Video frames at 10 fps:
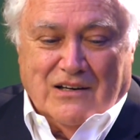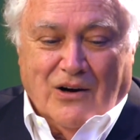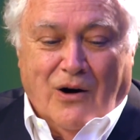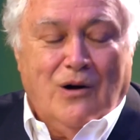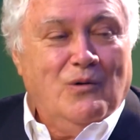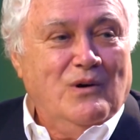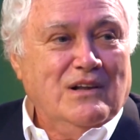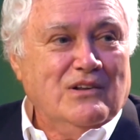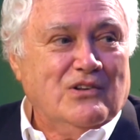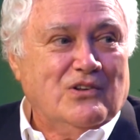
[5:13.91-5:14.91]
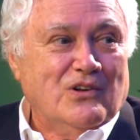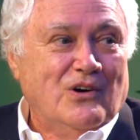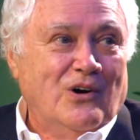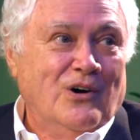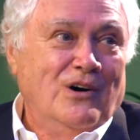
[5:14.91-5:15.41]
Darwin's
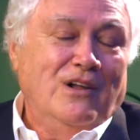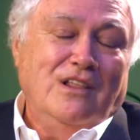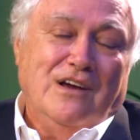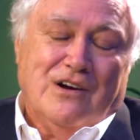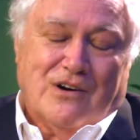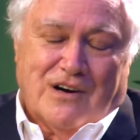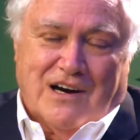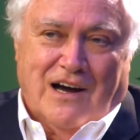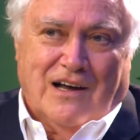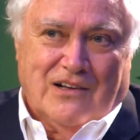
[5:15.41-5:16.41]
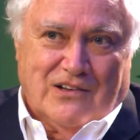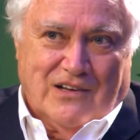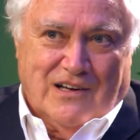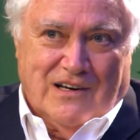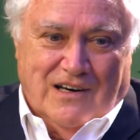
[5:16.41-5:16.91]
earlier
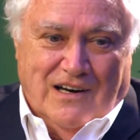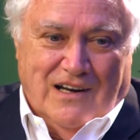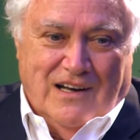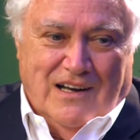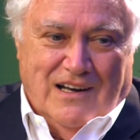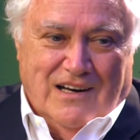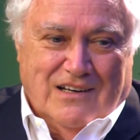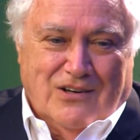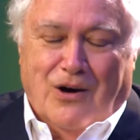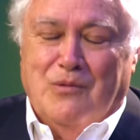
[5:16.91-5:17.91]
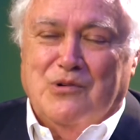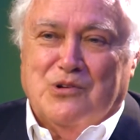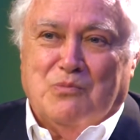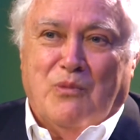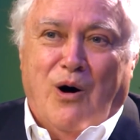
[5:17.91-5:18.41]
cousin,
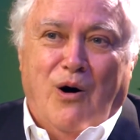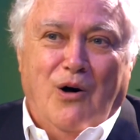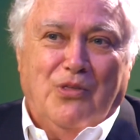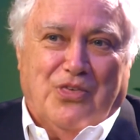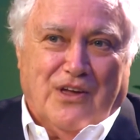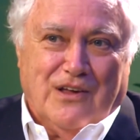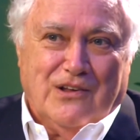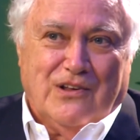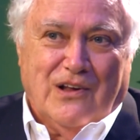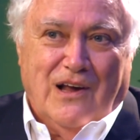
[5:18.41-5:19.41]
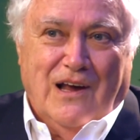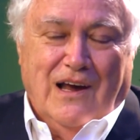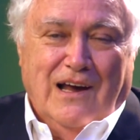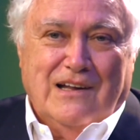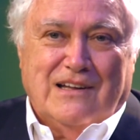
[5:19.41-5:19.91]
Thomas Malthus,
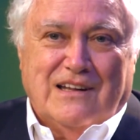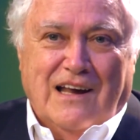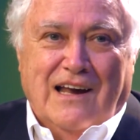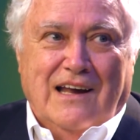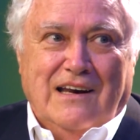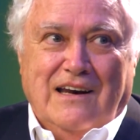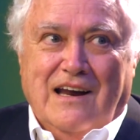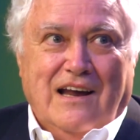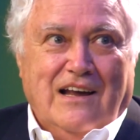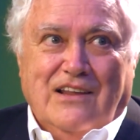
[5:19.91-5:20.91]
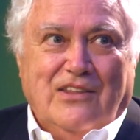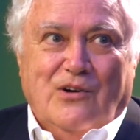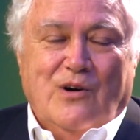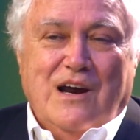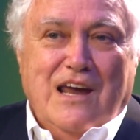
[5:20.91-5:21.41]
has said
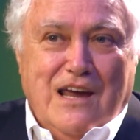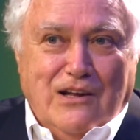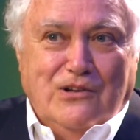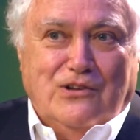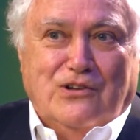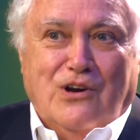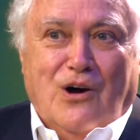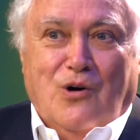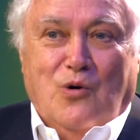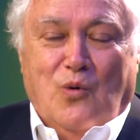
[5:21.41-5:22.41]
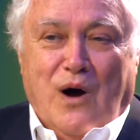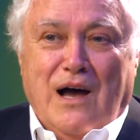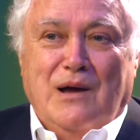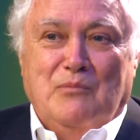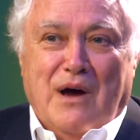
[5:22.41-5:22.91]
there is no
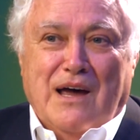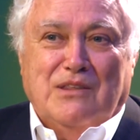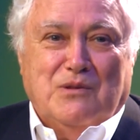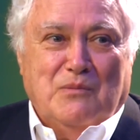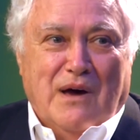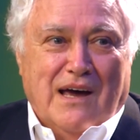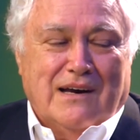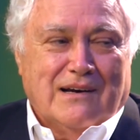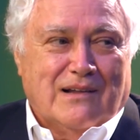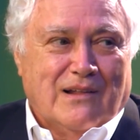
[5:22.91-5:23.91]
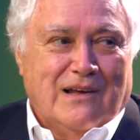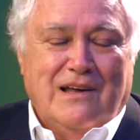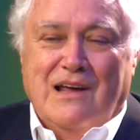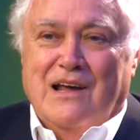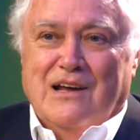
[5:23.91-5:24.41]
way
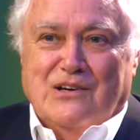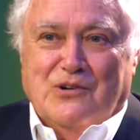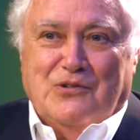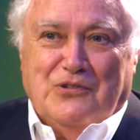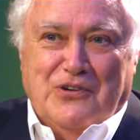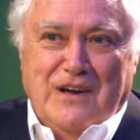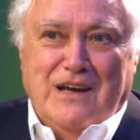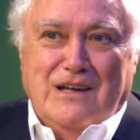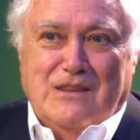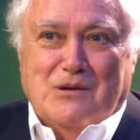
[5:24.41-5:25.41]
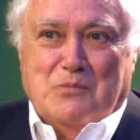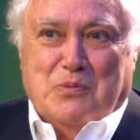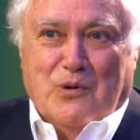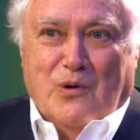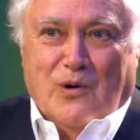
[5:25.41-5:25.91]
mathematically to feed the
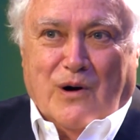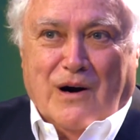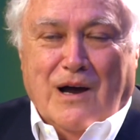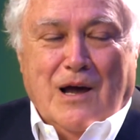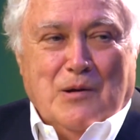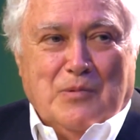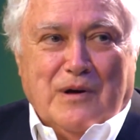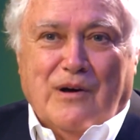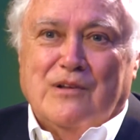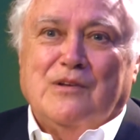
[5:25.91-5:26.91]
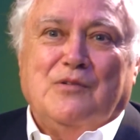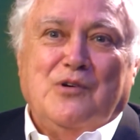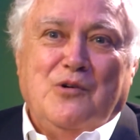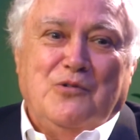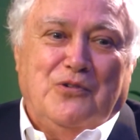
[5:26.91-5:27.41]
poor because if
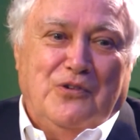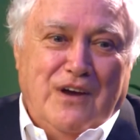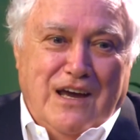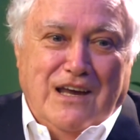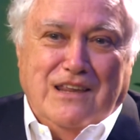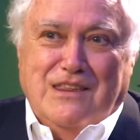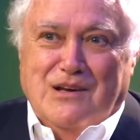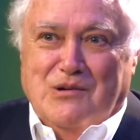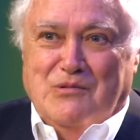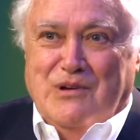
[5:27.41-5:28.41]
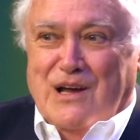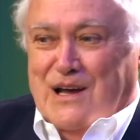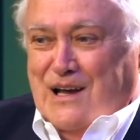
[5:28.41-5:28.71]
you feed them,